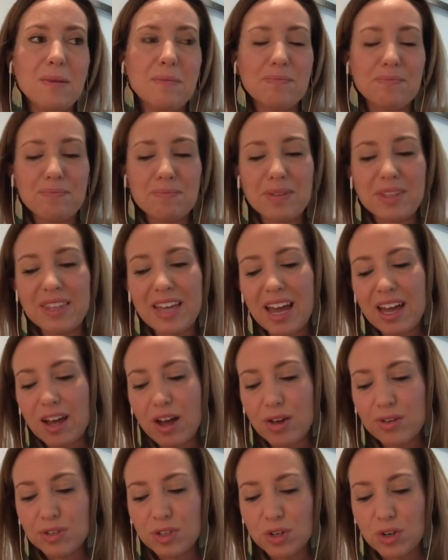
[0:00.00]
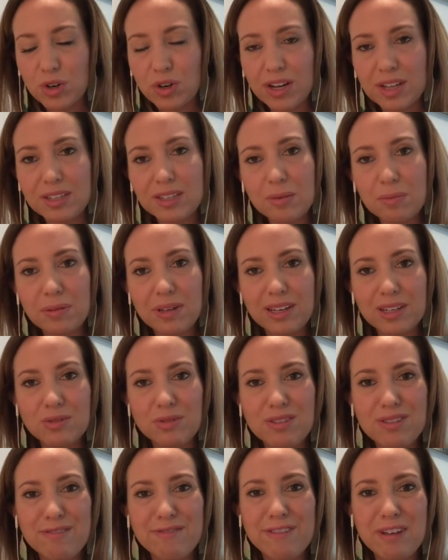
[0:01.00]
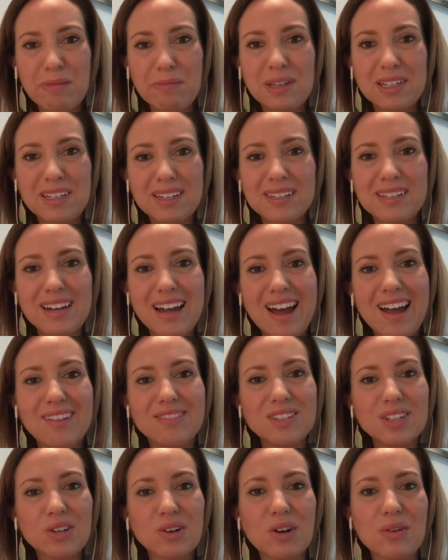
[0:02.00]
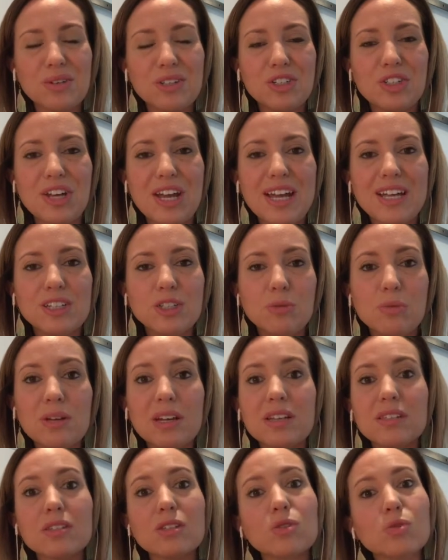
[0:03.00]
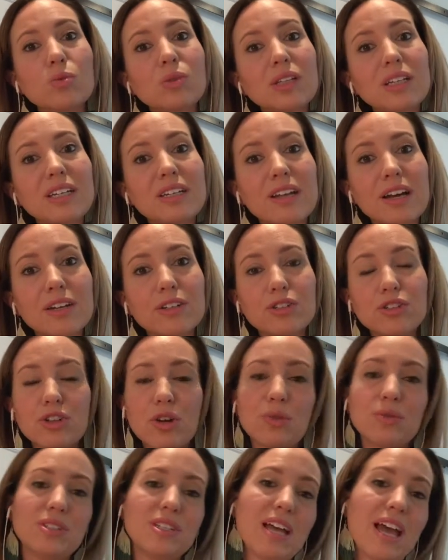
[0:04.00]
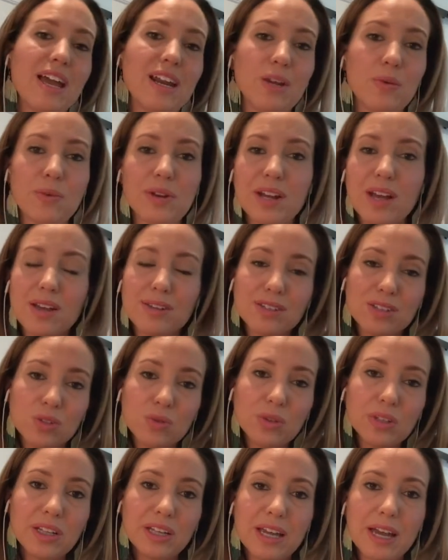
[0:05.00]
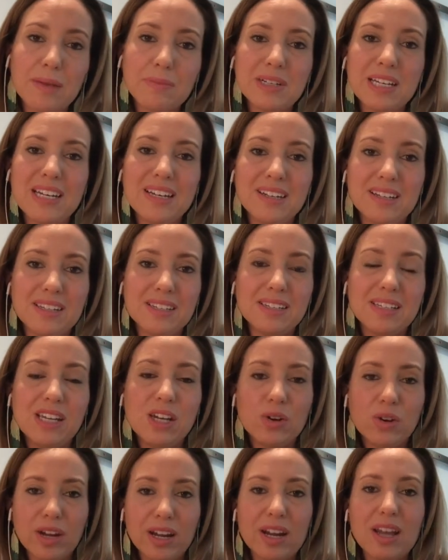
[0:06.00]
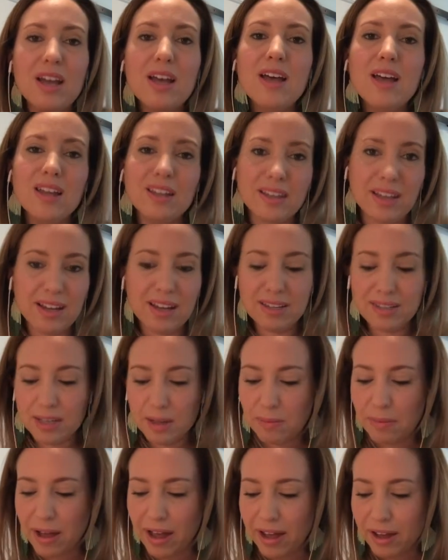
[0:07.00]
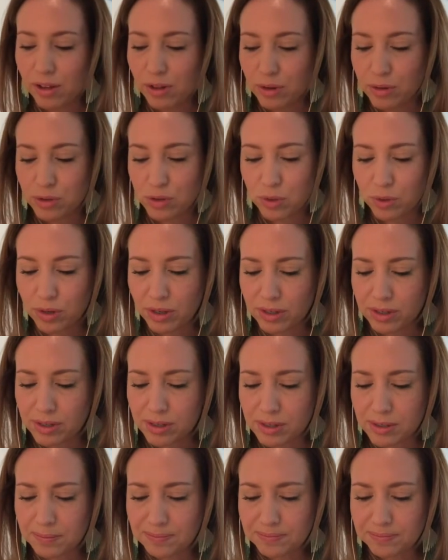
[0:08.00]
But that also creates a place where then family doesn't have to grow and change because it's really not shown to anyone else. It's really kept hidden and secret, like I said, behind closed doors.